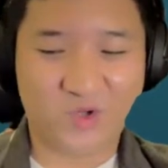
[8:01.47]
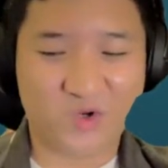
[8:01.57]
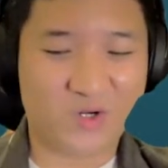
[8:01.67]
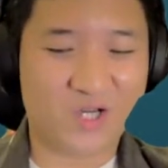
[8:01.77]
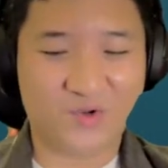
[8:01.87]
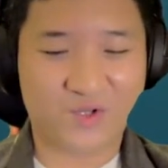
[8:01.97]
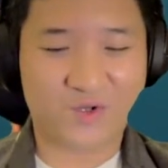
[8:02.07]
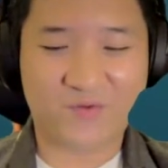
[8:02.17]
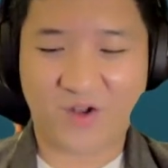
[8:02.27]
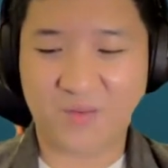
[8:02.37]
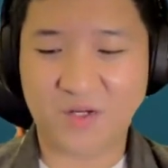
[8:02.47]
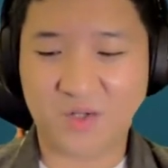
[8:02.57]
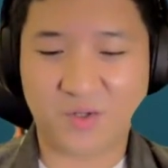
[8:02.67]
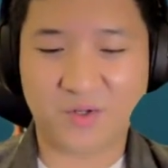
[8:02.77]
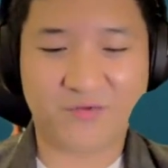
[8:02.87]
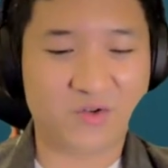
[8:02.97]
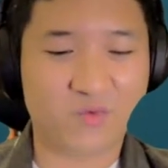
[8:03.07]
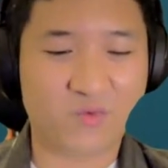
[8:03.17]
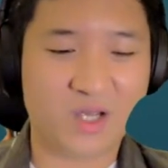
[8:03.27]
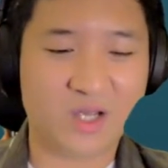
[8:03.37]
Yoda was famous with the
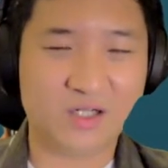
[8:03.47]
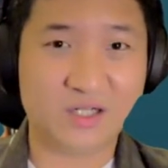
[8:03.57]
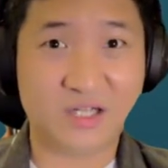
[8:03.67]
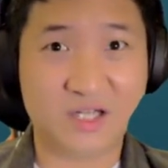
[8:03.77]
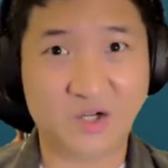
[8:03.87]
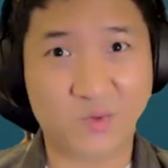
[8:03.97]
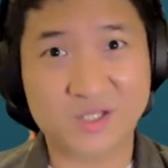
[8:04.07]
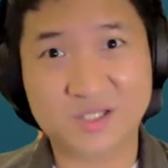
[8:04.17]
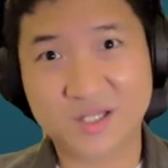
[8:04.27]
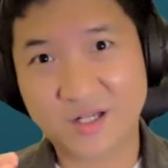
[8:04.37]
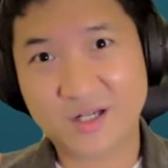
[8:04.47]
way he always